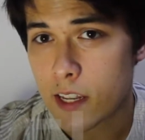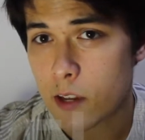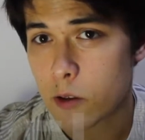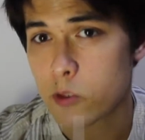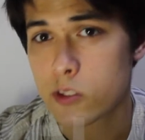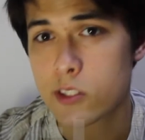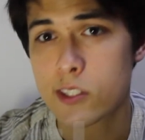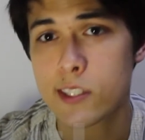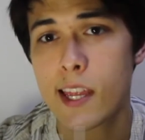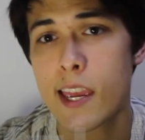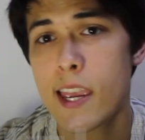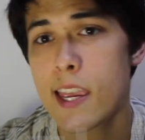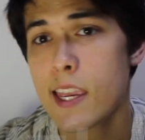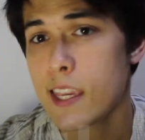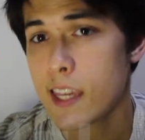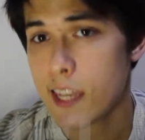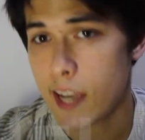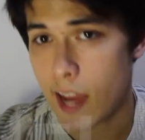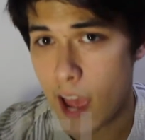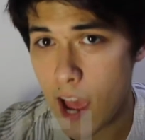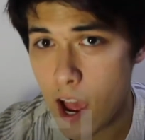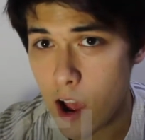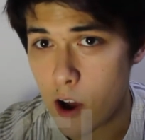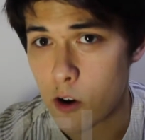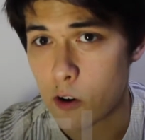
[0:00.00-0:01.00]
It was
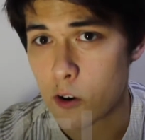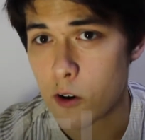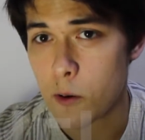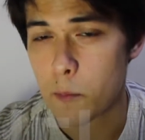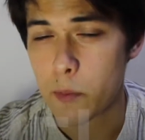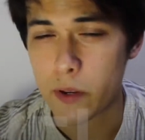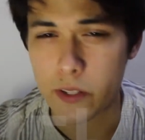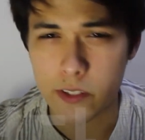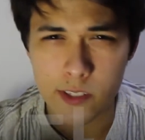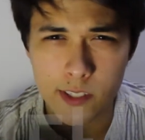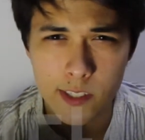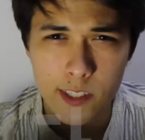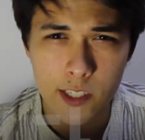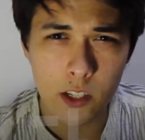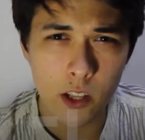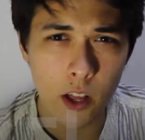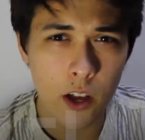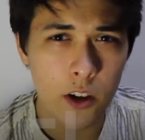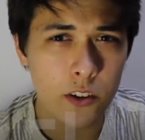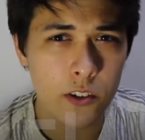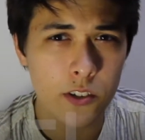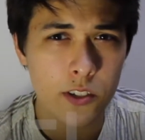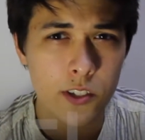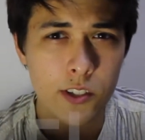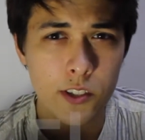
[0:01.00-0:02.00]
taken out, but still
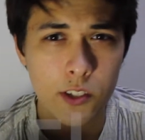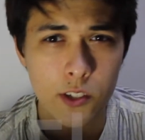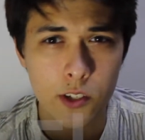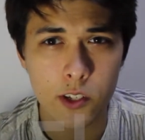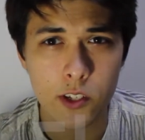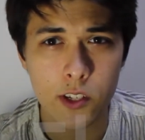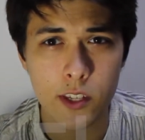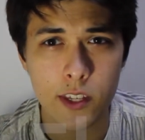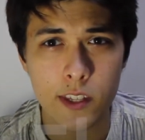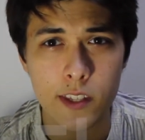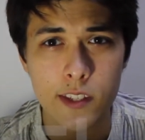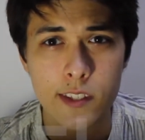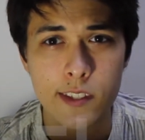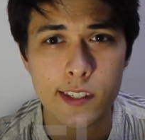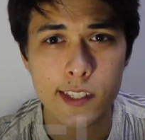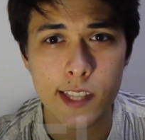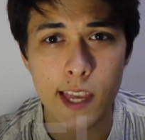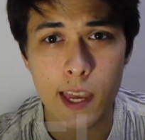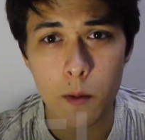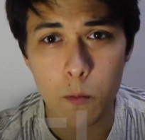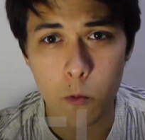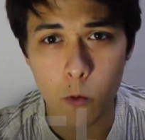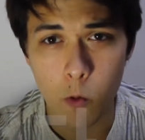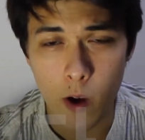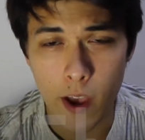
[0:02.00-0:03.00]
understood in the
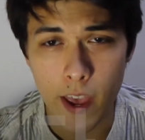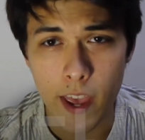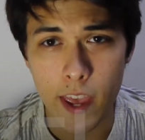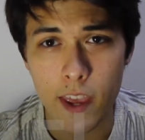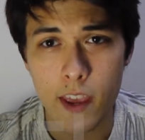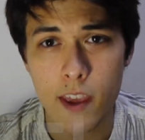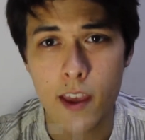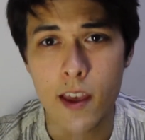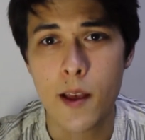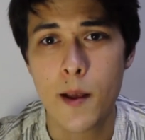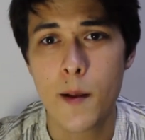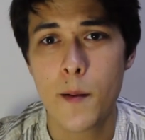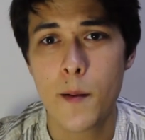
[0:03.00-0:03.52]
same way,